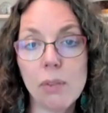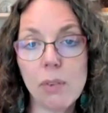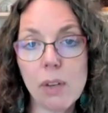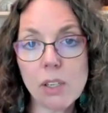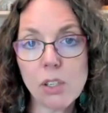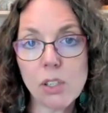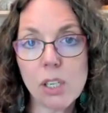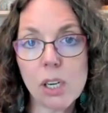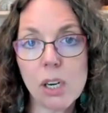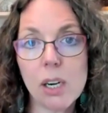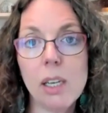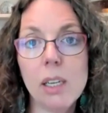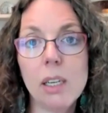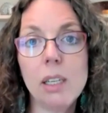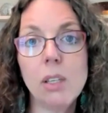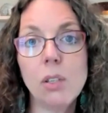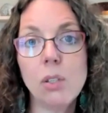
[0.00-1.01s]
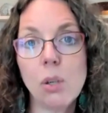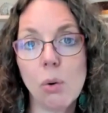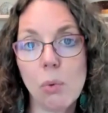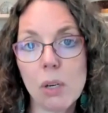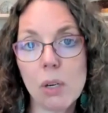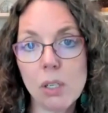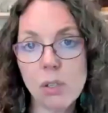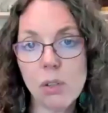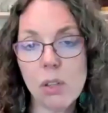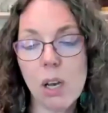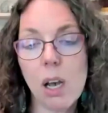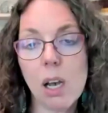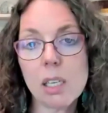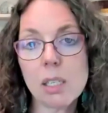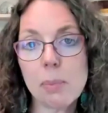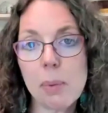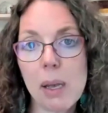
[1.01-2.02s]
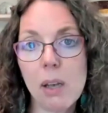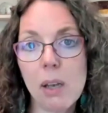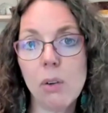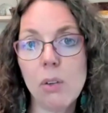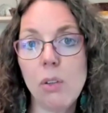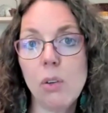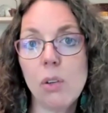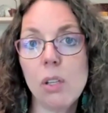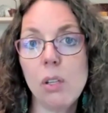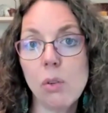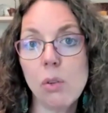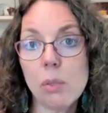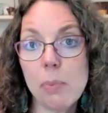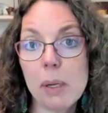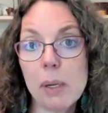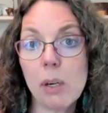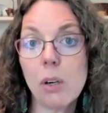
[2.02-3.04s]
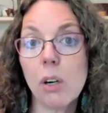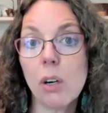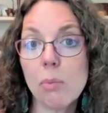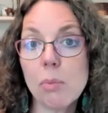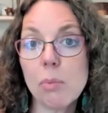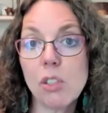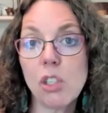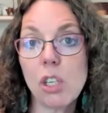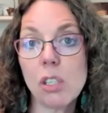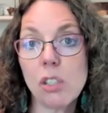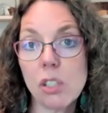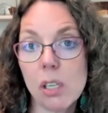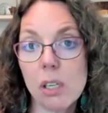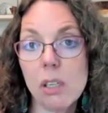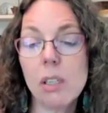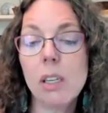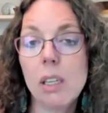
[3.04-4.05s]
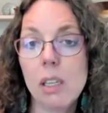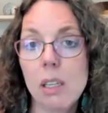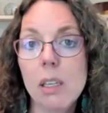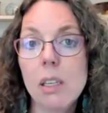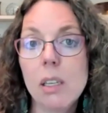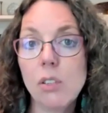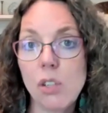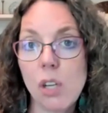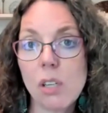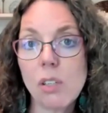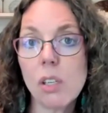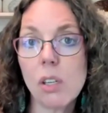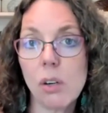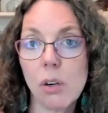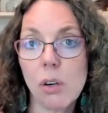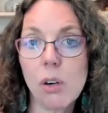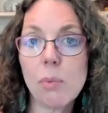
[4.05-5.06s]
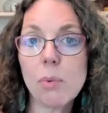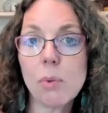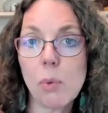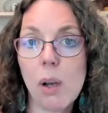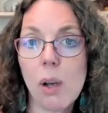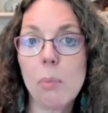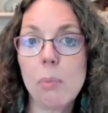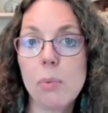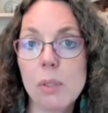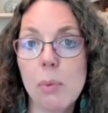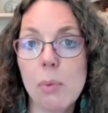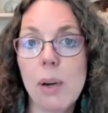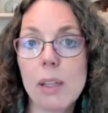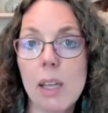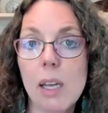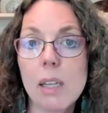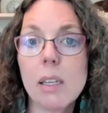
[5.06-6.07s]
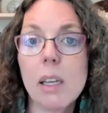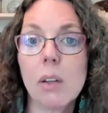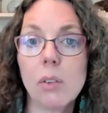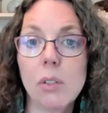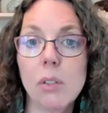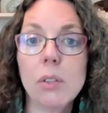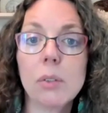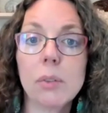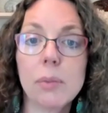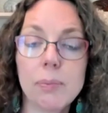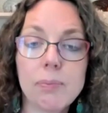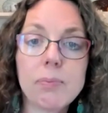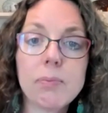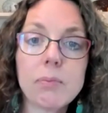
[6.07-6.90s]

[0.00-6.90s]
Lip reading: if you're vegetarian and you don't want to do the ox bile, you can use bitter herbs. Ginseng herbs will help to break that down too.